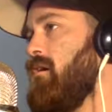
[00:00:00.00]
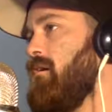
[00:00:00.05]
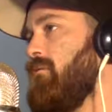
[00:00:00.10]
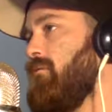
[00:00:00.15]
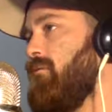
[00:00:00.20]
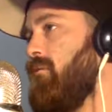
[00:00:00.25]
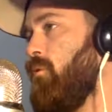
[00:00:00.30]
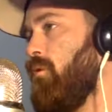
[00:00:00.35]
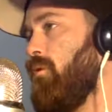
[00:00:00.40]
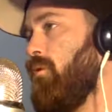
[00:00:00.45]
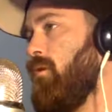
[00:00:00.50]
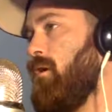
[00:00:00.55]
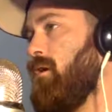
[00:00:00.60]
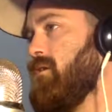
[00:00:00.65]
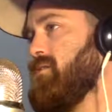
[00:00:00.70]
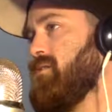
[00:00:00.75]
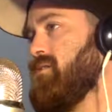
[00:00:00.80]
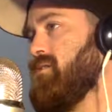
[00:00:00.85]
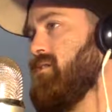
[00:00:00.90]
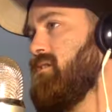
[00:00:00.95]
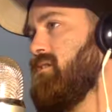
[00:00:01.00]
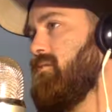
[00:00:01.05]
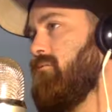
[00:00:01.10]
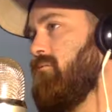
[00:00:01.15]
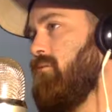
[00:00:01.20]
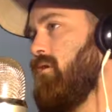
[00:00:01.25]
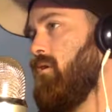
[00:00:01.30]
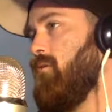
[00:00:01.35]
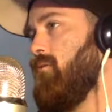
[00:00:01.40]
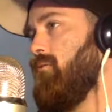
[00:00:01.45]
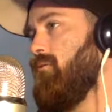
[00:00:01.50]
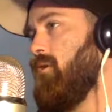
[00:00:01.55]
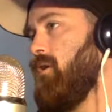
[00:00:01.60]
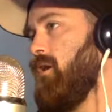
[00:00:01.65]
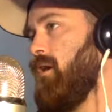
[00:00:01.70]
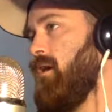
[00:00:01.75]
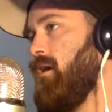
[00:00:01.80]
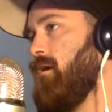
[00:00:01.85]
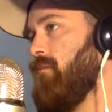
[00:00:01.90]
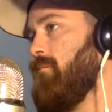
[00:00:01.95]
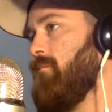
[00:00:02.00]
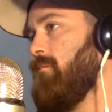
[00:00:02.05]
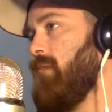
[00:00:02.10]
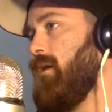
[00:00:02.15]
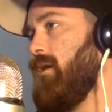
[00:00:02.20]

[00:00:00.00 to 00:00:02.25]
4 losses in a row for him,